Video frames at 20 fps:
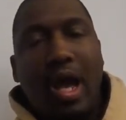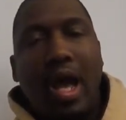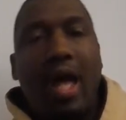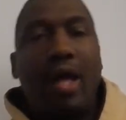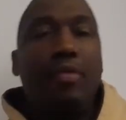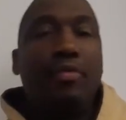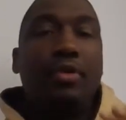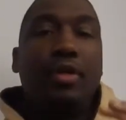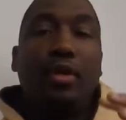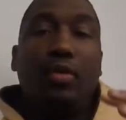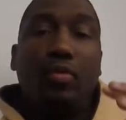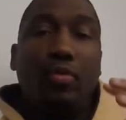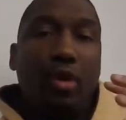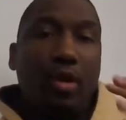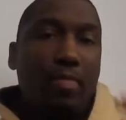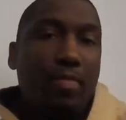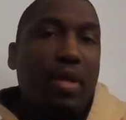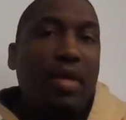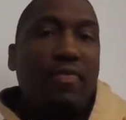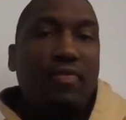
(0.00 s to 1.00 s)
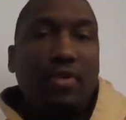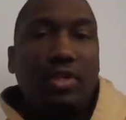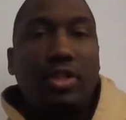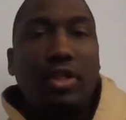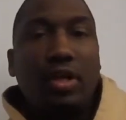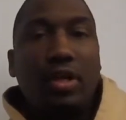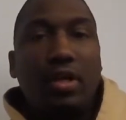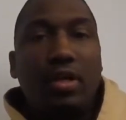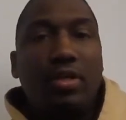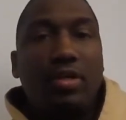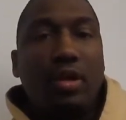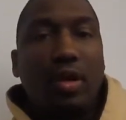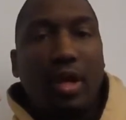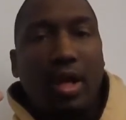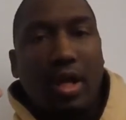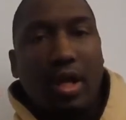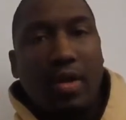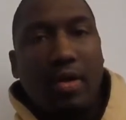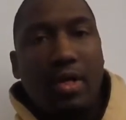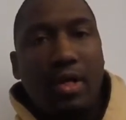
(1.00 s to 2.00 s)
I don't care what baitfish are in your
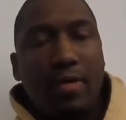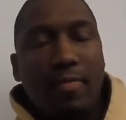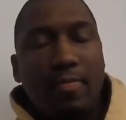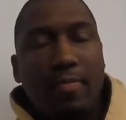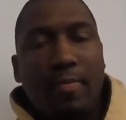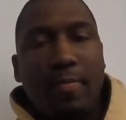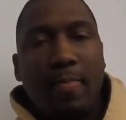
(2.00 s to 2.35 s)
area.